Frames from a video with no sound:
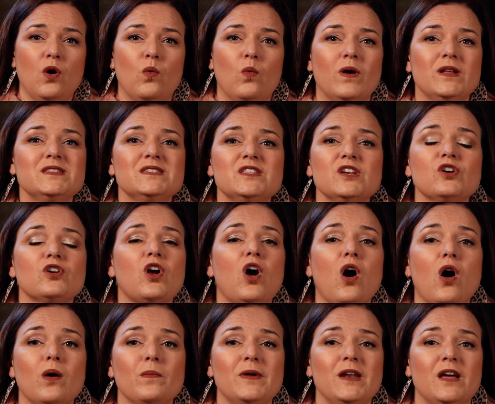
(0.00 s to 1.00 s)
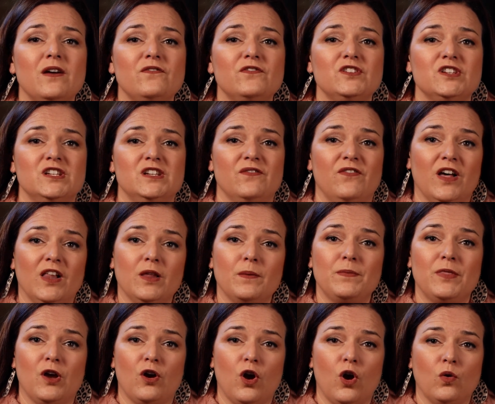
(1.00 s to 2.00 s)
Once they're calm enough to
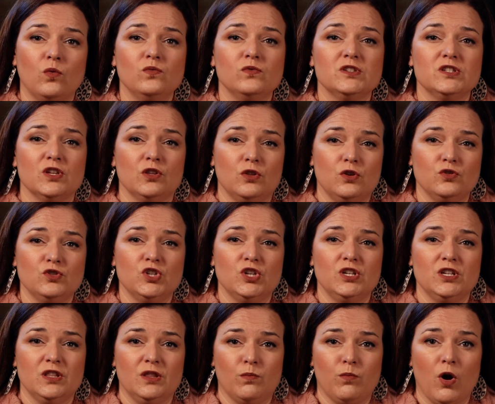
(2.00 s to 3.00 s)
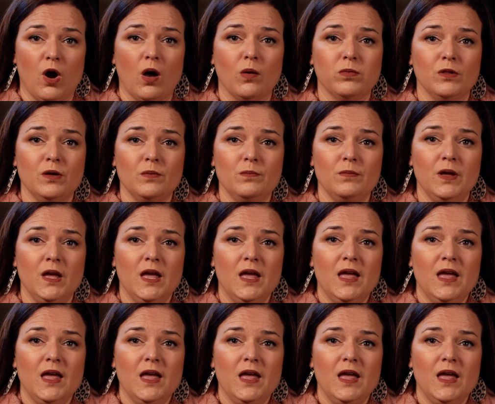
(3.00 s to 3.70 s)
develop their own solution to the problem,